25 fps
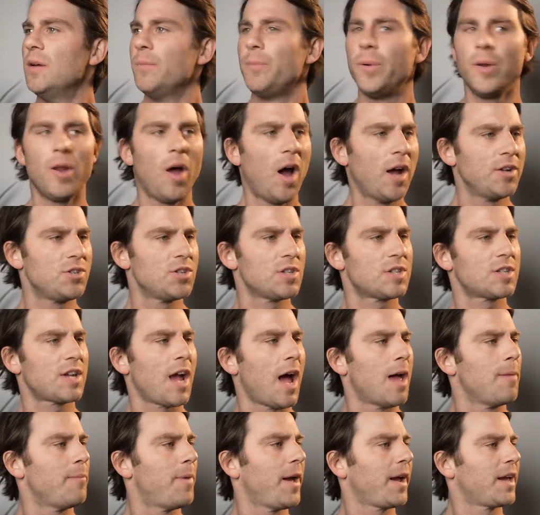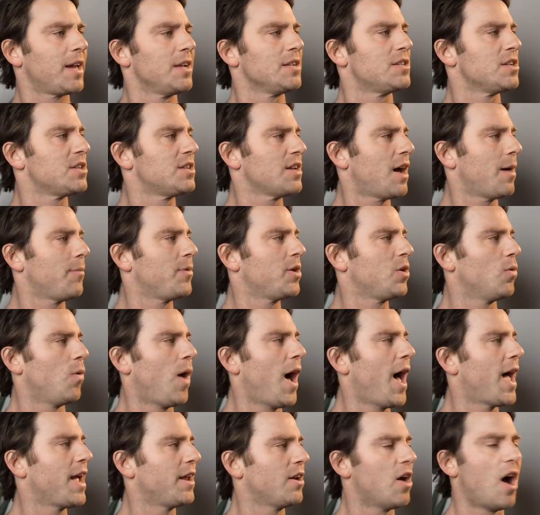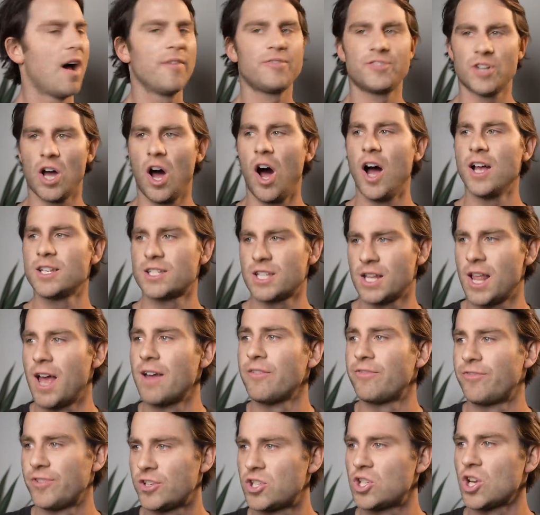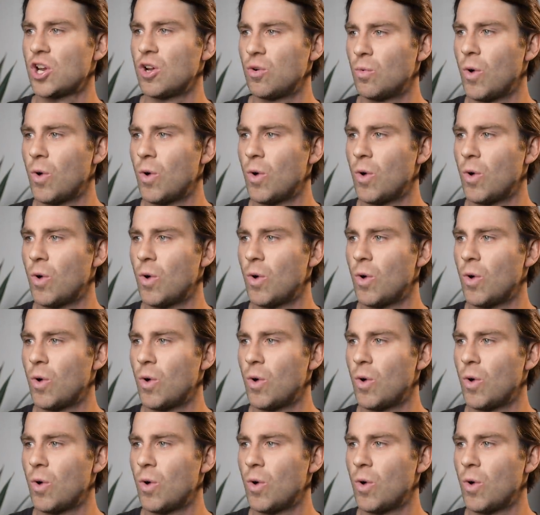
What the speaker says: But I just came back into WA and I have to isolate for 2